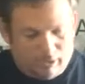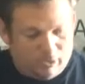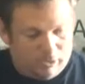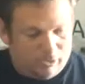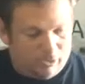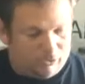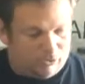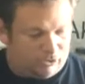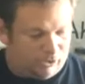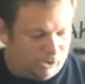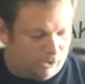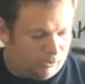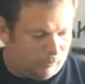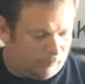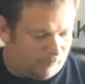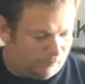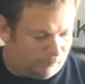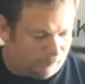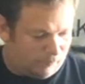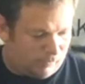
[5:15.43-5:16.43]

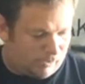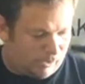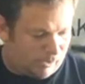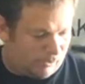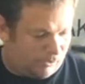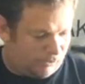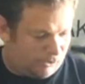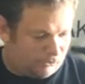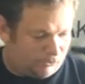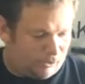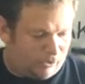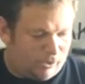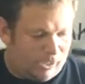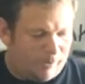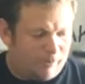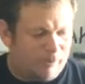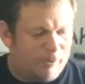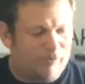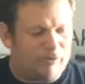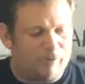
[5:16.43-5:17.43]
So there's a
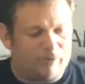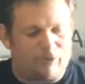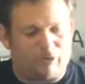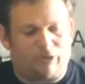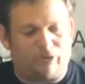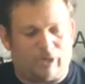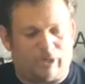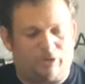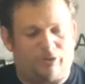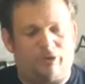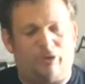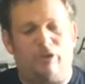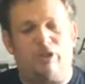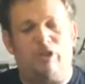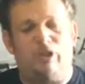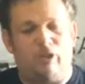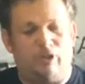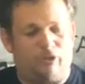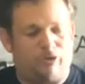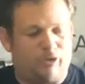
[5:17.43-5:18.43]
number of different sights that are
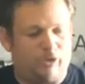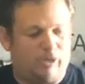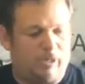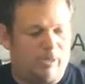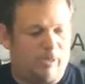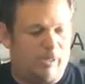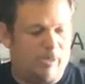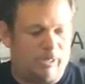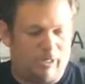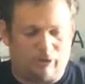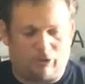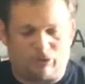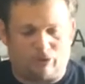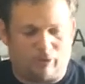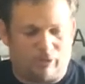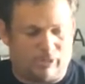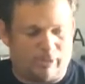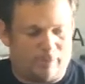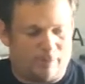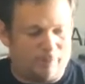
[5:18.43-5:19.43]
used in the
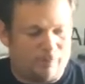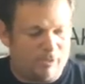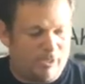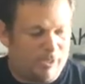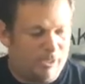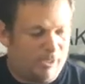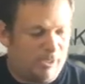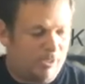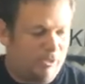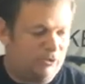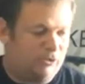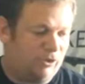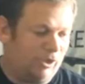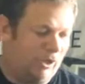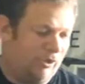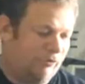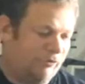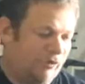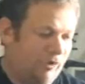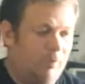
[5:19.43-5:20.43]
history.
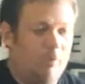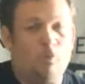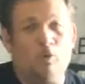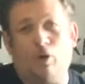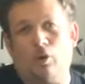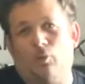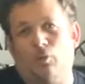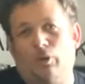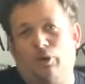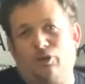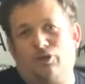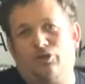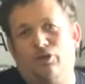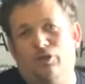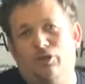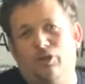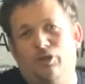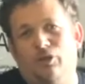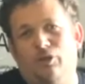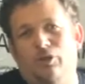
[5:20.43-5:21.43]
So from World War
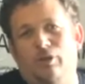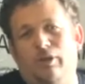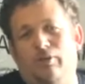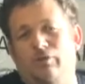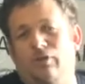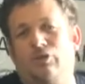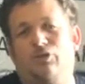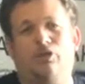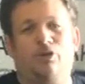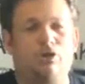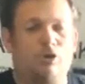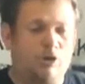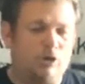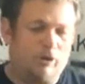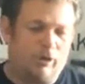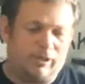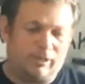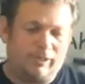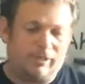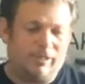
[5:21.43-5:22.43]
II even to
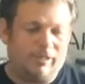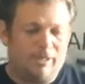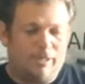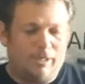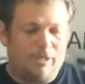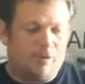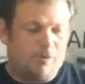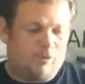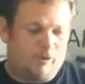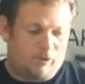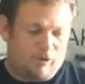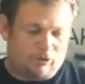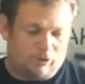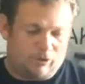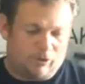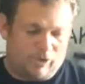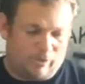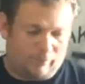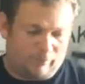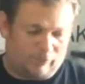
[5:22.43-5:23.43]
current, there's a
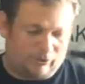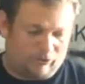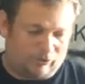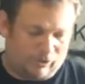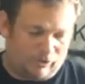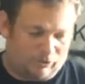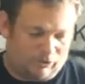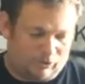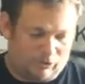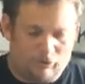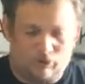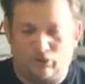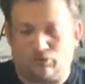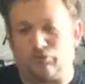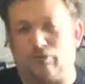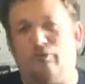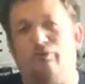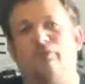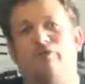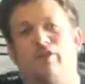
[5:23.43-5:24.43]
number of sights that are used.
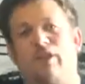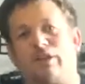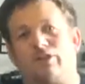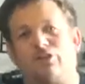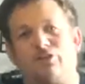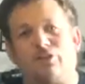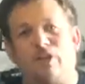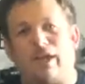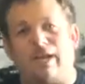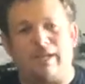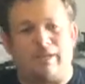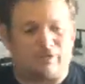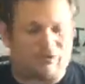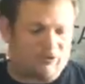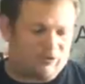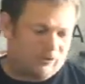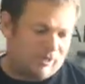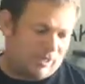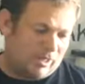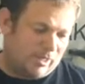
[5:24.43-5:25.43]
From fixed
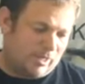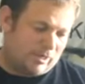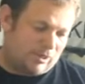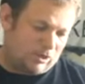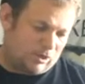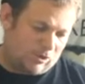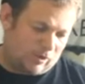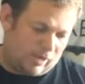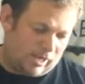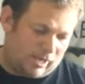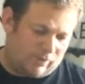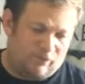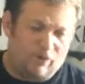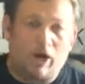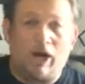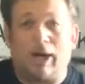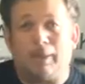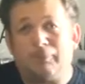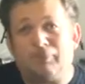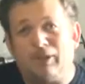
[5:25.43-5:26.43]
sights, you have
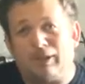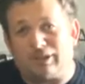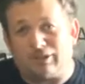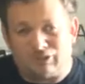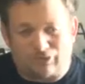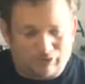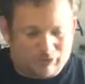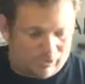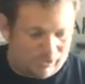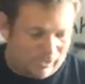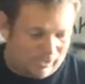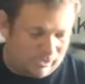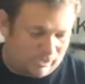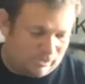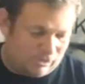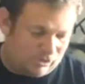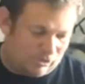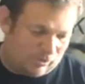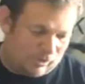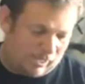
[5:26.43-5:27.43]
optics,
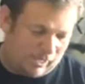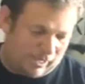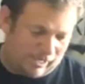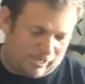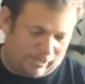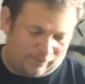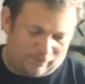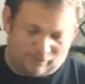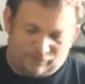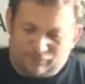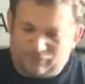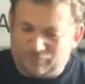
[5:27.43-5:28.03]
you have